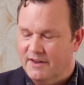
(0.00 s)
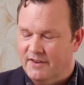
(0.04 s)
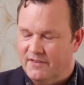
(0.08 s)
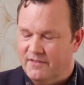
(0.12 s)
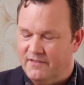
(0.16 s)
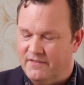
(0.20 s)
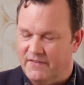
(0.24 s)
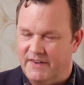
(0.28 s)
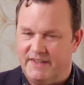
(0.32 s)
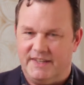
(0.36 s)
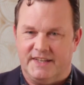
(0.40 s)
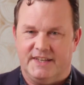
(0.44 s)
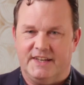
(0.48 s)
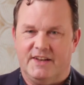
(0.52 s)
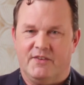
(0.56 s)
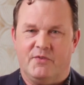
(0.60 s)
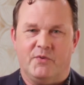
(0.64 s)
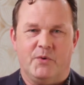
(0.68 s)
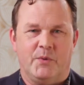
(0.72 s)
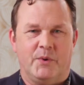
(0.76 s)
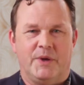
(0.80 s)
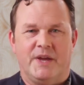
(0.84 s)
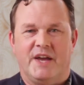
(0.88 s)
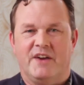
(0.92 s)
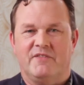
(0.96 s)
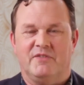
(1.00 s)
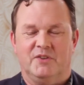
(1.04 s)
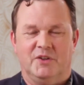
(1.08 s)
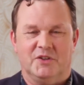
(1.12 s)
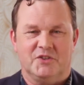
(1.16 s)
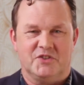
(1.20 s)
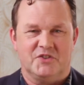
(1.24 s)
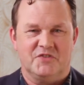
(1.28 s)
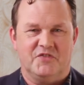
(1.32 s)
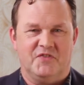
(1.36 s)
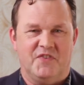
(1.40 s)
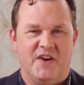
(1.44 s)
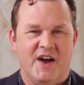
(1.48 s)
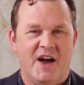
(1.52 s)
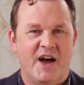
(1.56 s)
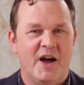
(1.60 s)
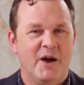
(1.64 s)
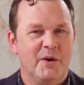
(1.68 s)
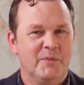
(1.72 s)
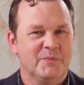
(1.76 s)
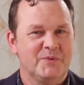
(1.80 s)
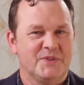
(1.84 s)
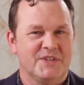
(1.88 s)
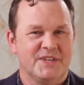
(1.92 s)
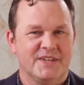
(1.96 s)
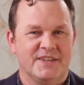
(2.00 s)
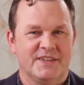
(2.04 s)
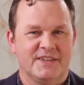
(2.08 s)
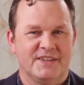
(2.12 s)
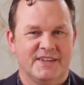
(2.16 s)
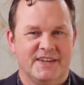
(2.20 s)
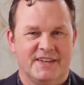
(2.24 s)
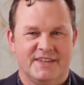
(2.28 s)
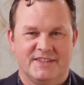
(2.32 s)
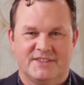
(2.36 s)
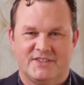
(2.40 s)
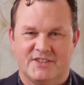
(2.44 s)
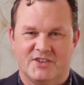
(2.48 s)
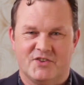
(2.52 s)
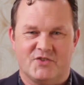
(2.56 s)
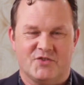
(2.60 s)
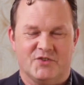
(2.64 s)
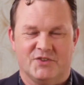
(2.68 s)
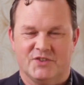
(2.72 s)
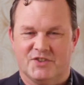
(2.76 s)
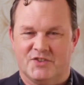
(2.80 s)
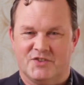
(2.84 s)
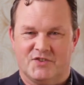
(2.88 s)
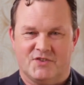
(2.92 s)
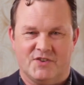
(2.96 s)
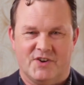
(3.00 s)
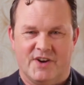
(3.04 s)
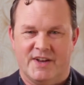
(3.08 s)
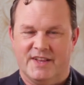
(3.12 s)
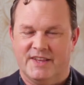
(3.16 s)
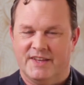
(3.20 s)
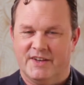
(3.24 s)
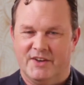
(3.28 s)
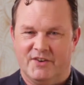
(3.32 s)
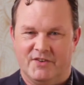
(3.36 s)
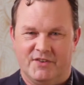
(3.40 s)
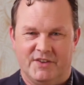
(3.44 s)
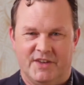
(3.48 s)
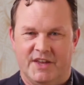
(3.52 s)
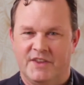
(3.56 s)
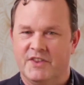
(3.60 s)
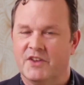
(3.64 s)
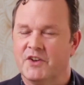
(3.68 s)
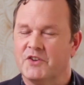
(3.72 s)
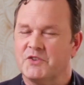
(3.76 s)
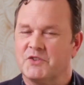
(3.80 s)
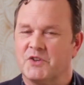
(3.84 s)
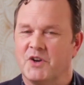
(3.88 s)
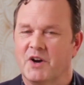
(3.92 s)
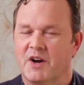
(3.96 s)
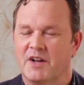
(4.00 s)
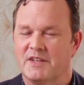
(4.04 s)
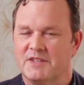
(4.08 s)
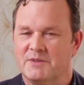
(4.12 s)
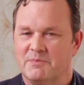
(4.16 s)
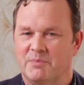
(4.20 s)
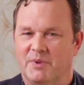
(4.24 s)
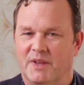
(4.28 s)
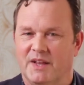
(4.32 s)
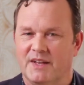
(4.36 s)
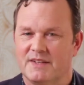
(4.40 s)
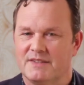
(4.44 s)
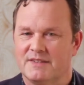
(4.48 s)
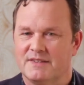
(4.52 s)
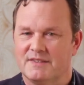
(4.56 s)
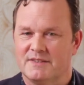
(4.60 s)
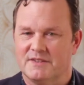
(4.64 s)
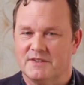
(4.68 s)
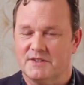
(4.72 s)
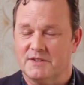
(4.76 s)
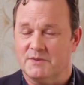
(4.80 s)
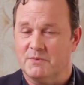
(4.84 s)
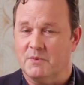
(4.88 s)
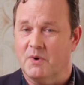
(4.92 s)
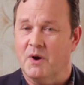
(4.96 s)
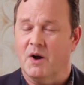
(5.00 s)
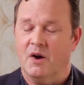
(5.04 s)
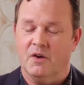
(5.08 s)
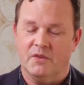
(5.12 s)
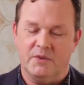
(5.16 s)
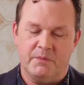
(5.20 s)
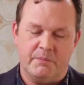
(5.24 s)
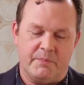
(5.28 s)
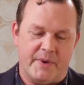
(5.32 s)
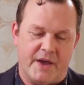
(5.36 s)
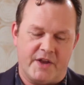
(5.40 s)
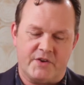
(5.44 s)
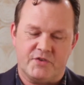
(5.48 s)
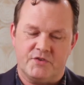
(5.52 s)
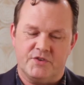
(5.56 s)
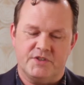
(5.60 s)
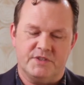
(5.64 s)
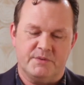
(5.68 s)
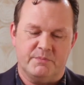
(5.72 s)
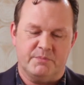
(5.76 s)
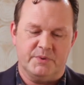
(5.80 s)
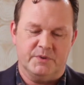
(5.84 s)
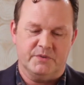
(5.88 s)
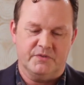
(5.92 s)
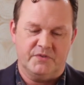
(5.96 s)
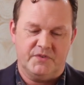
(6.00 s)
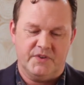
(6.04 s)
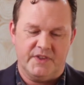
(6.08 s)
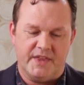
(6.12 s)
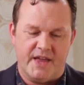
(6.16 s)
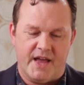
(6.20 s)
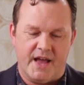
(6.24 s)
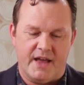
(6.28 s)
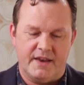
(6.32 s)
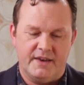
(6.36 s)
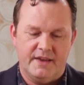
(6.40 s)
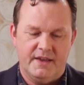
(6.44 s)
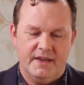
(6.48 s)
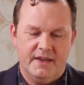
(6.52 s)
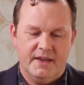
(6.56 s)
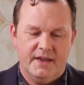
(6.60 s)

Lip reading: Funnily enough, we have lots of farms in Central Australia and those kinds of places as well. The batteries are built for that.